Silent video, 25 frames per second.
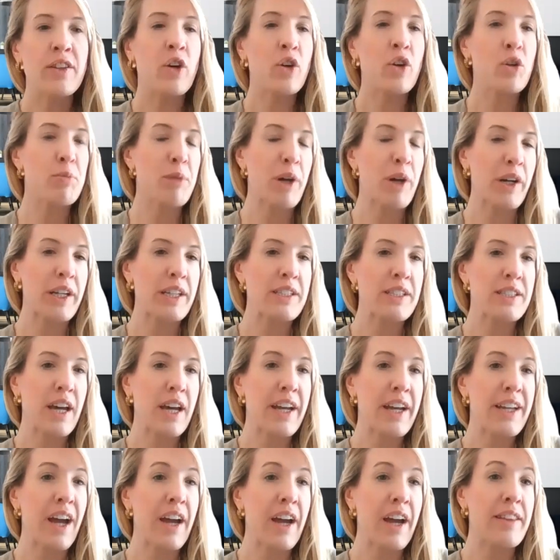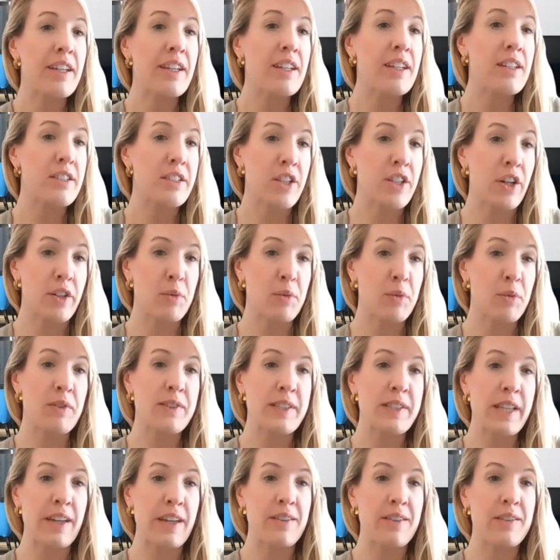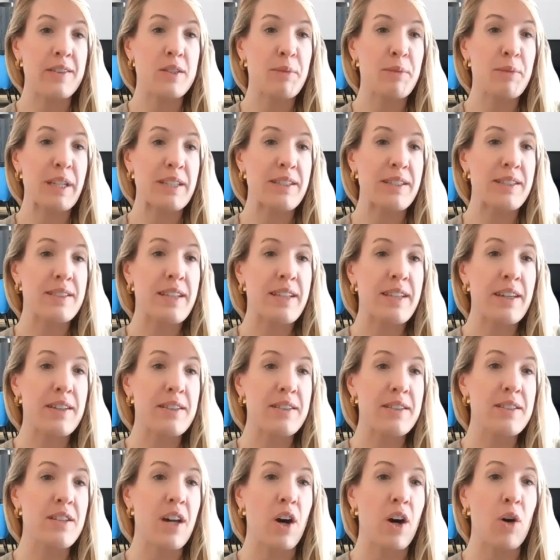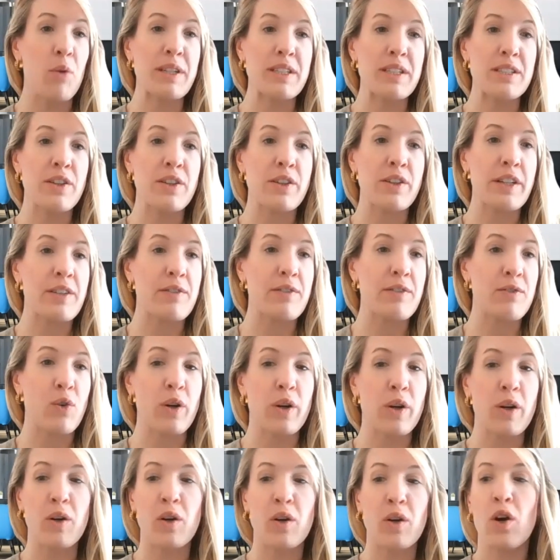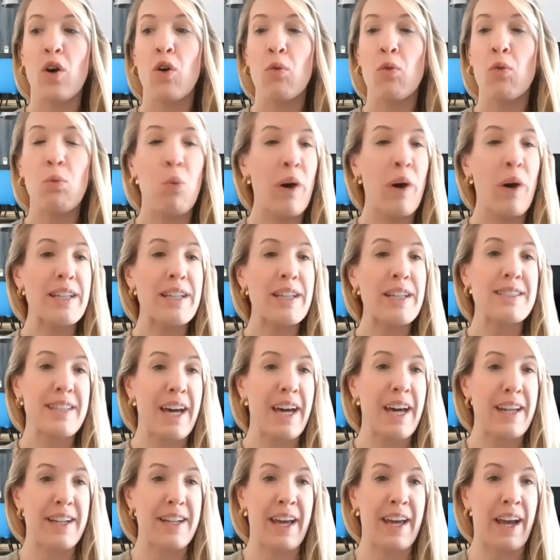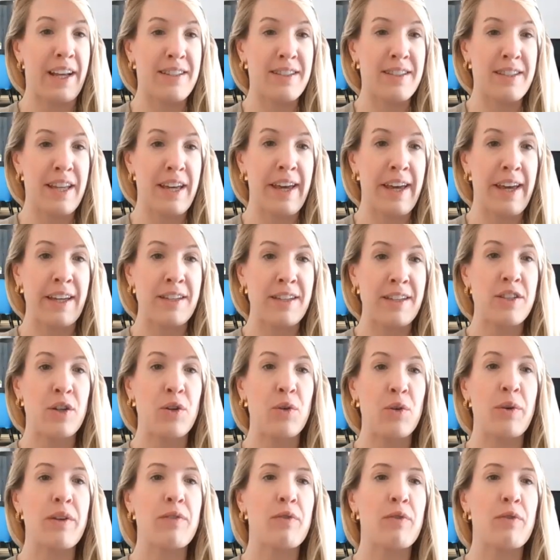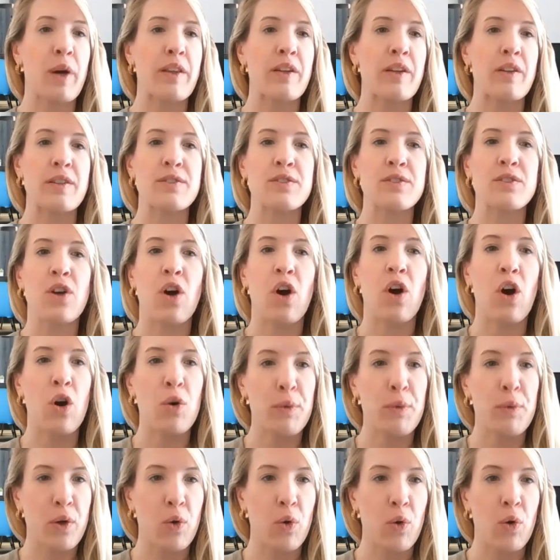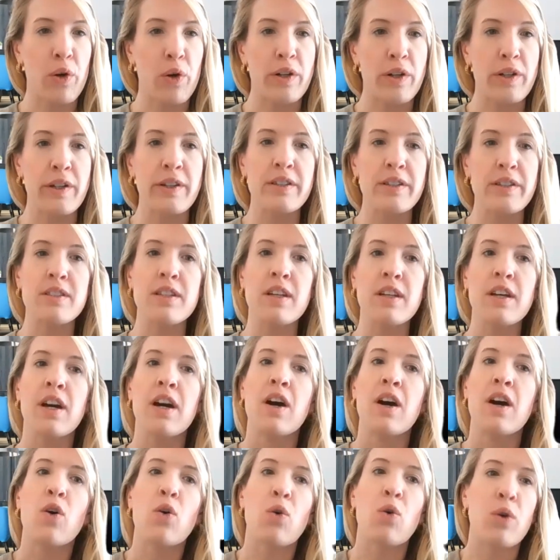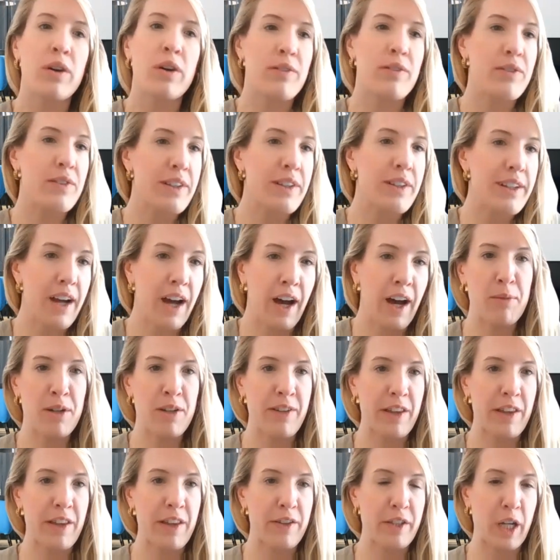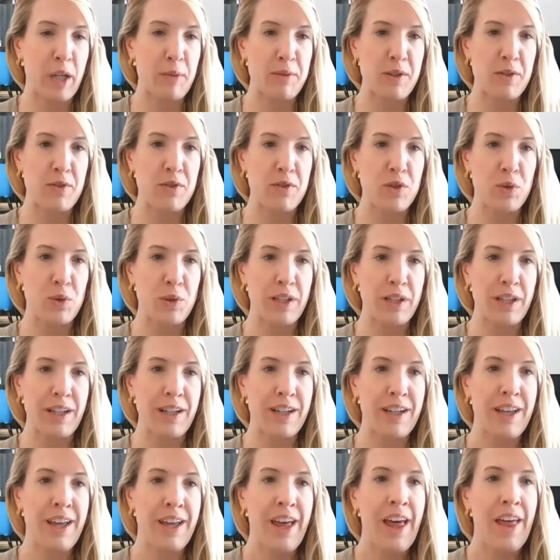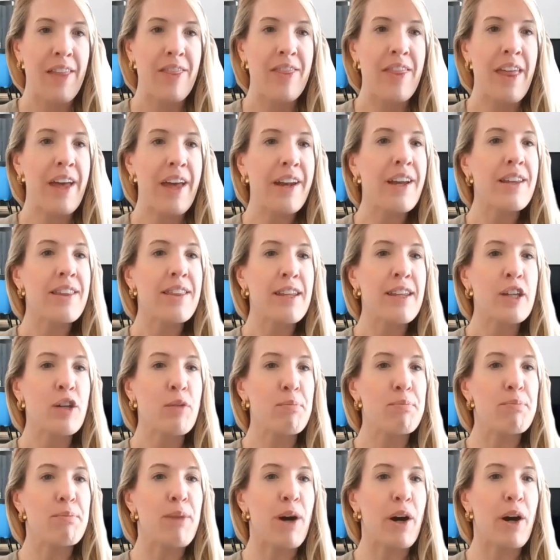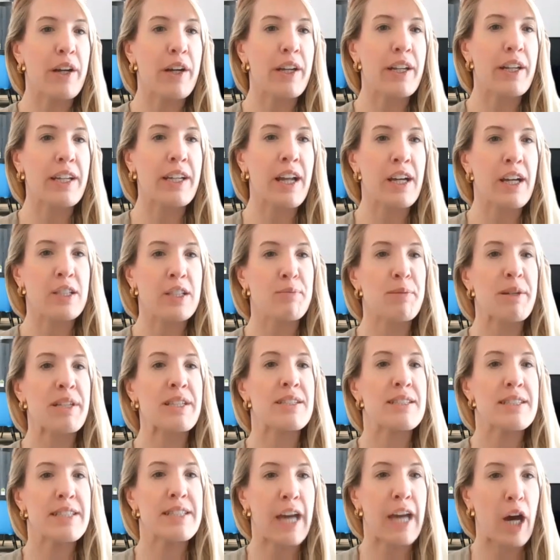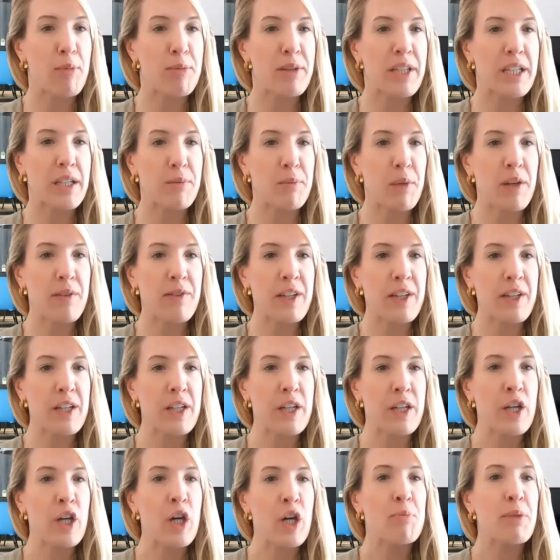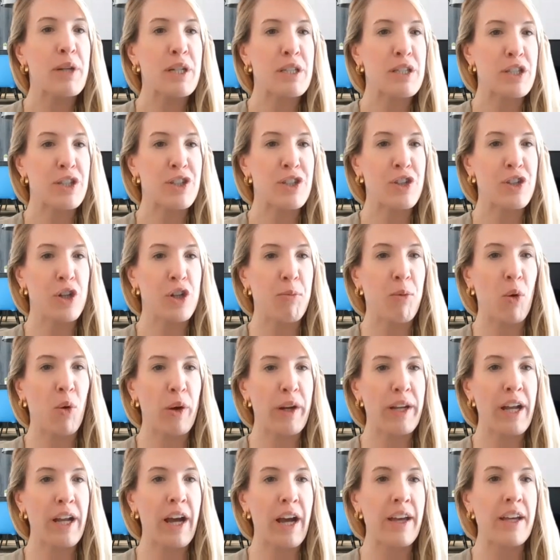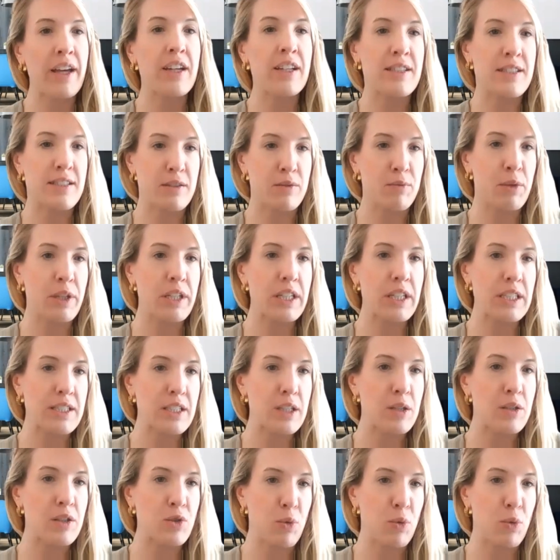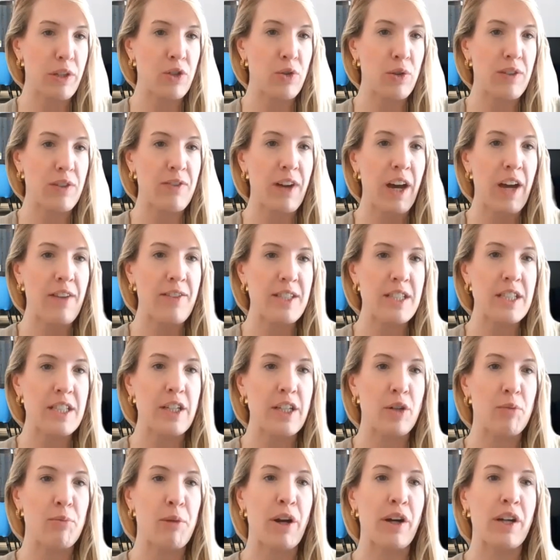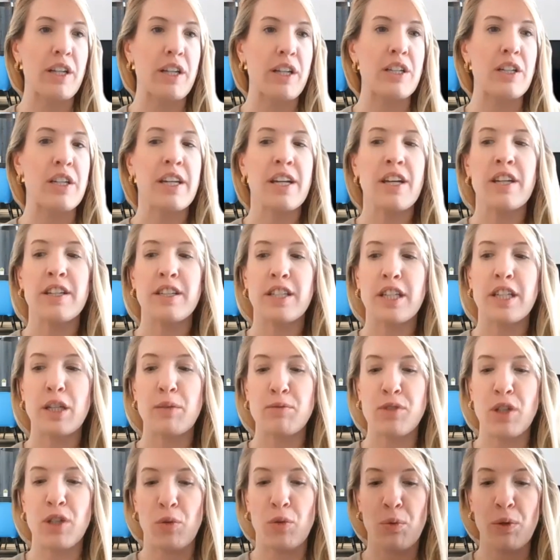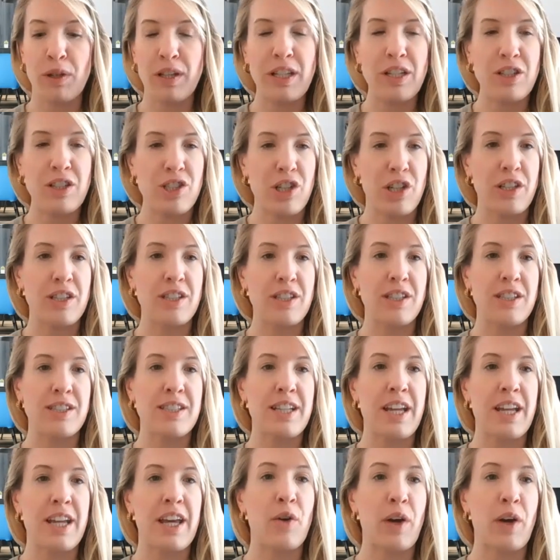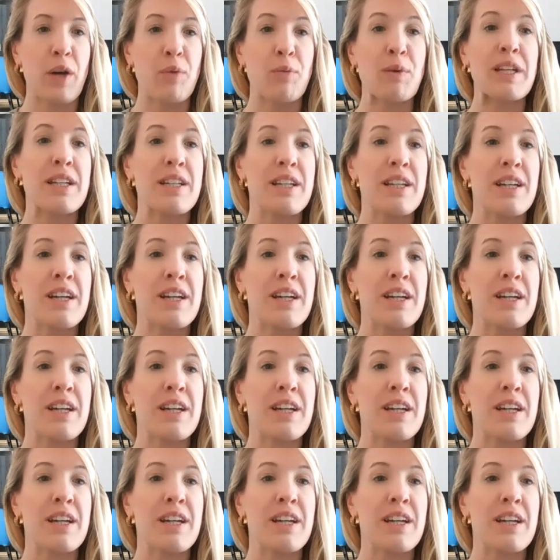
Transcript: On the go-to-market side, I think it started with sales because sales is always looking for what is that next thing. So whether it's call recorders or a number of other types of tooling. Then I think marketing has been dabbling with it. But to your point, I could really see 2025 as the year marketing teams are really starting to say, okay,